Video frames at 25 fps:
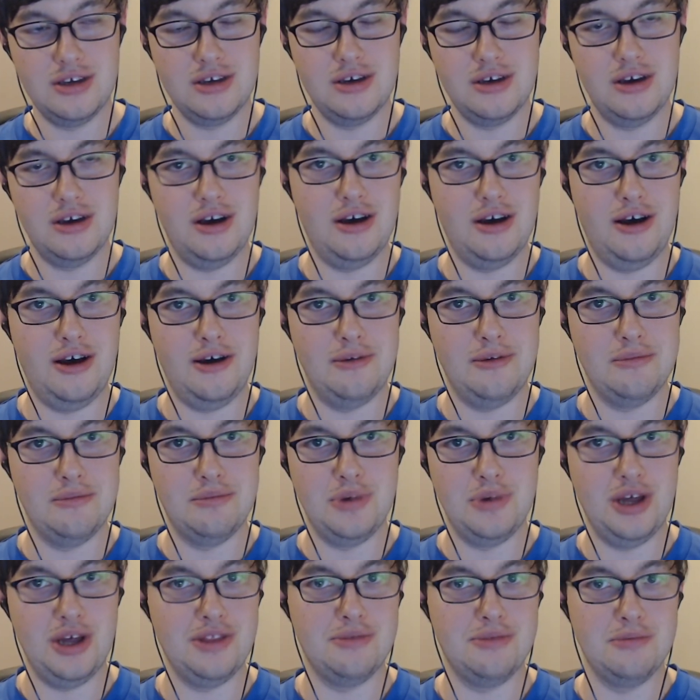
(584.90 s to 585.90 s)

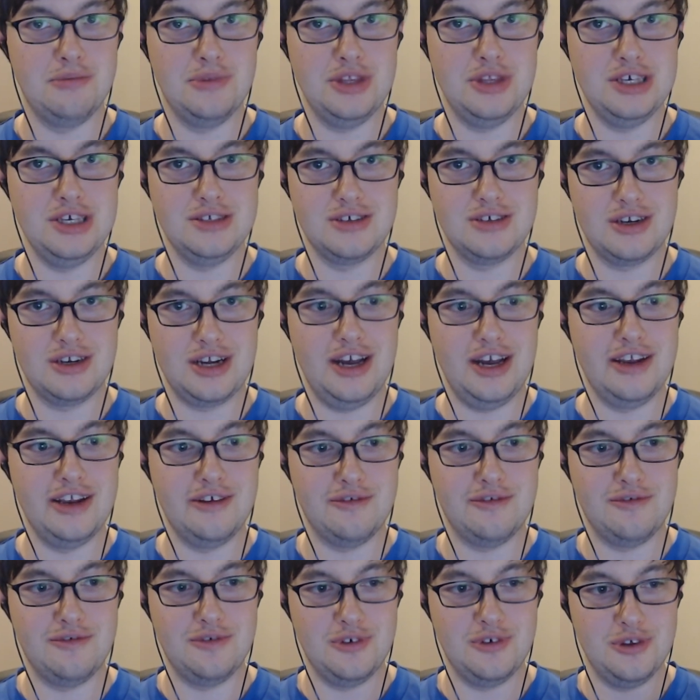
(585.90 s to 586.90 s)
But these are kind
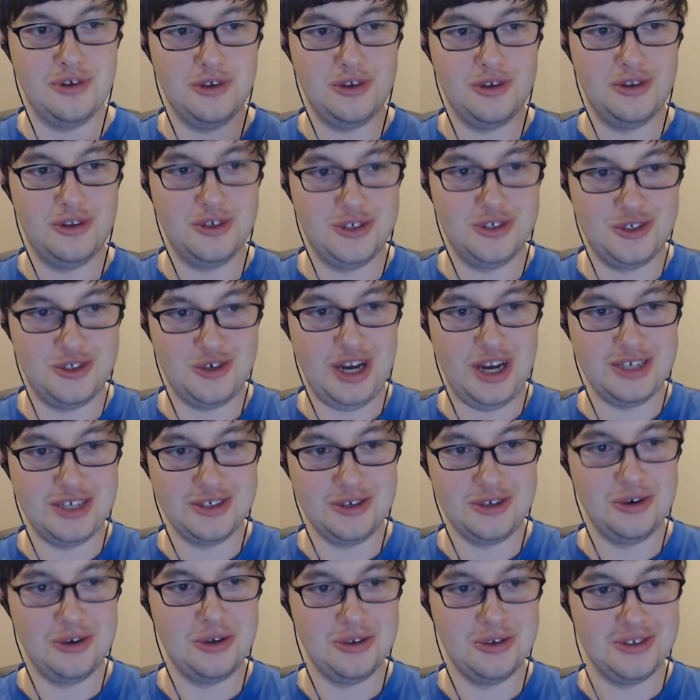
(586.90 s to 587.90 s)
of stretch
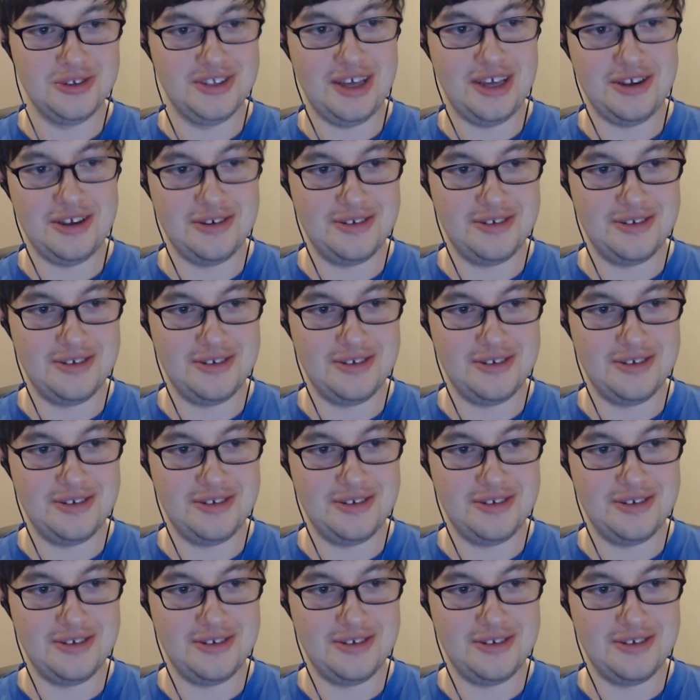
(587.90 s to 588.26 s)
goals that